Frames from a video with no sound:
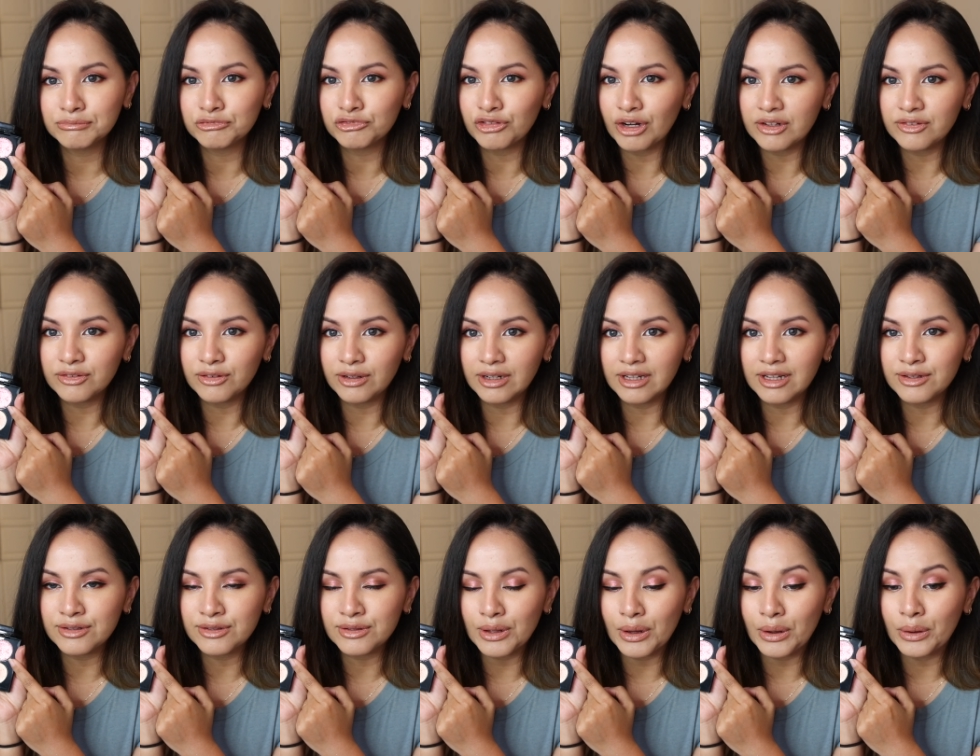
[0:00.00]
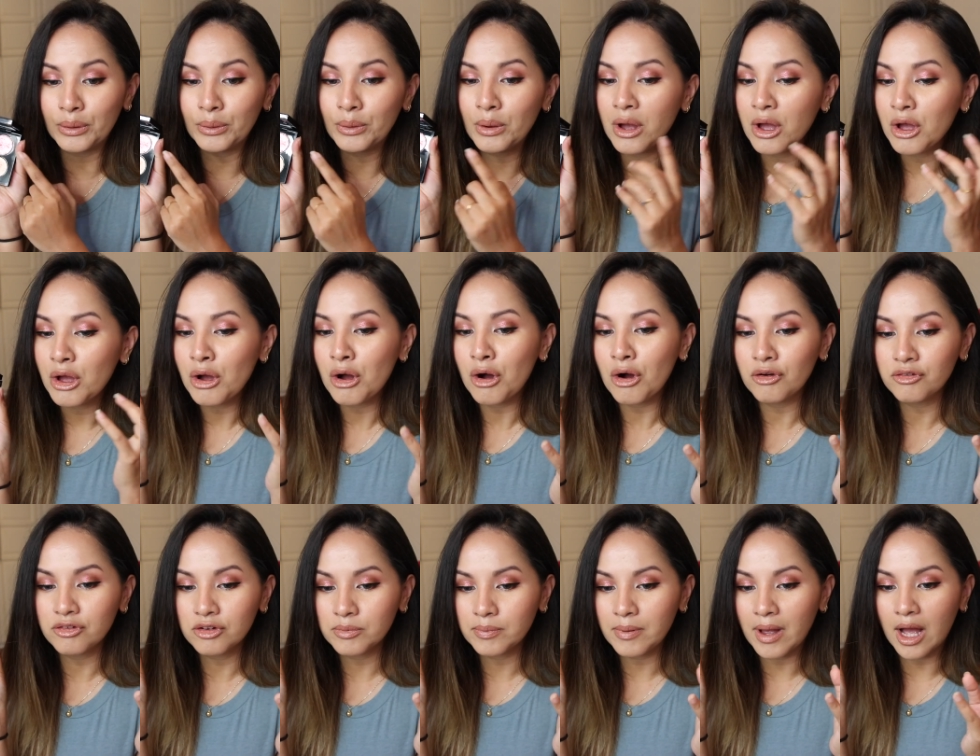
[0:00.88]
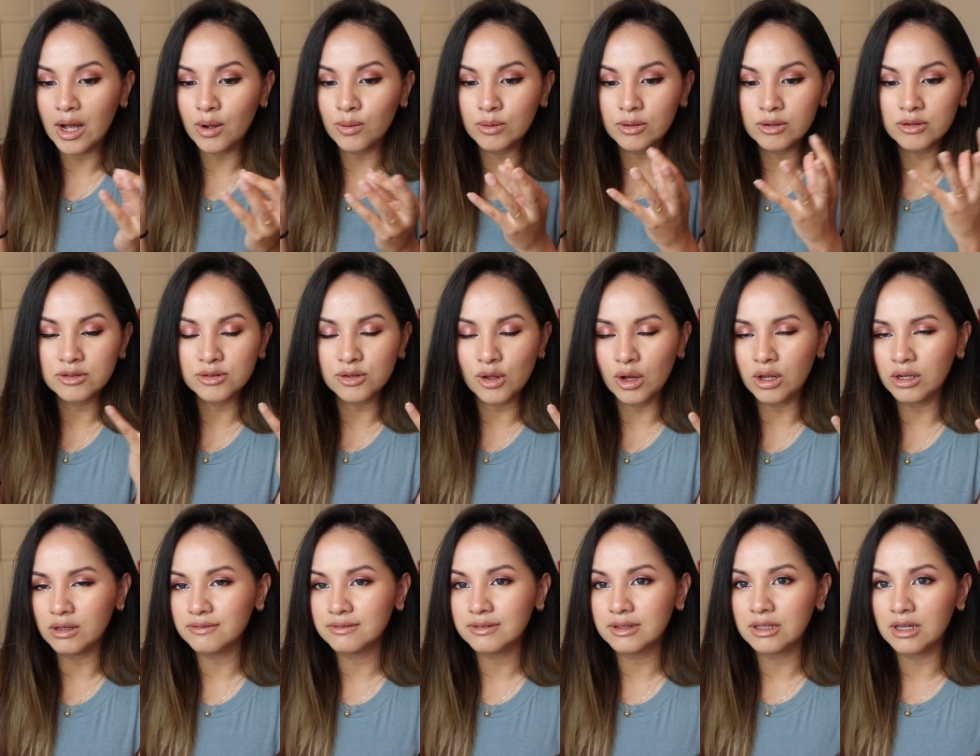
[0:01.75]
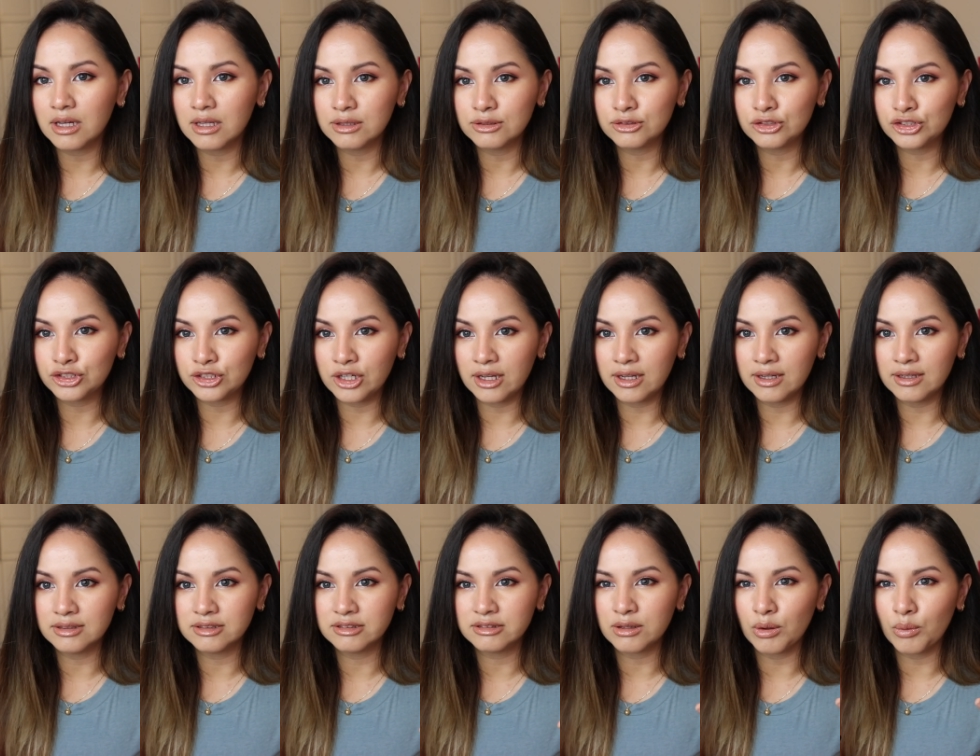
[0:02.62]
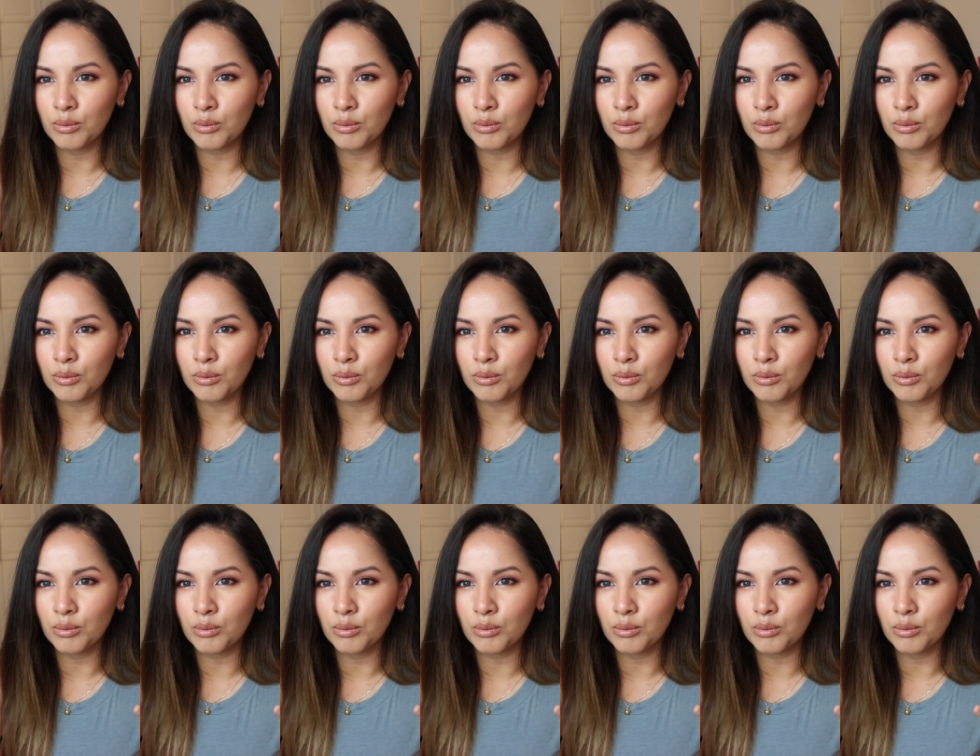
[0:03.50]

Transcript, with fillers: rightfully so, overpowers all of the other shades